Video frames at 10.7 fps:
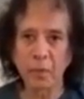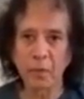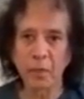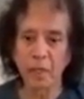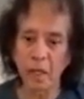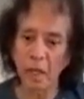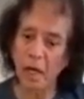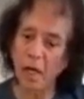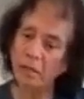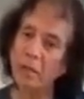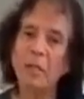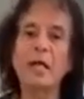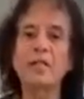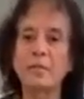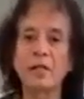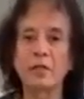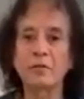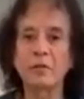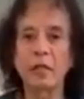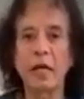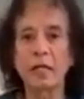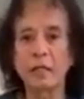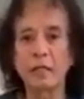the other aspect of the qaida,